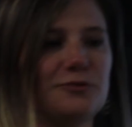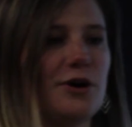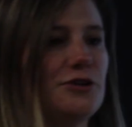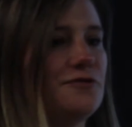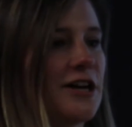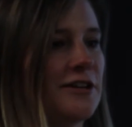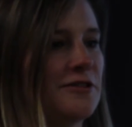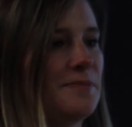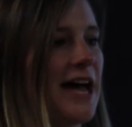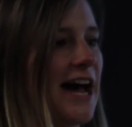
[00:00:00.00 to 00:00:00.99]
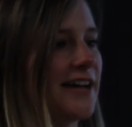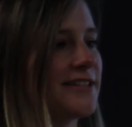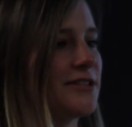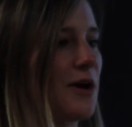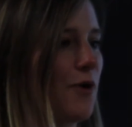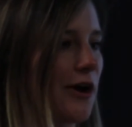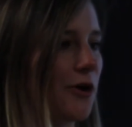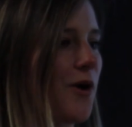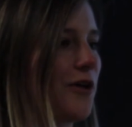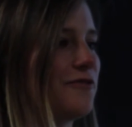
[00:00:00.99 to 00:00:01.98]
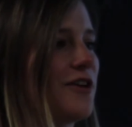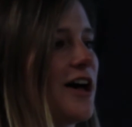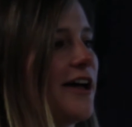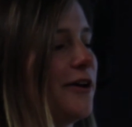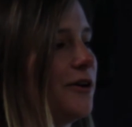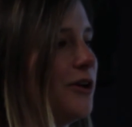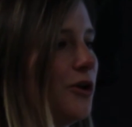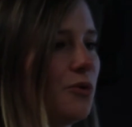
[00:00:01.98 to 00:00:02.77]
what you've done in the past, why you're qualified,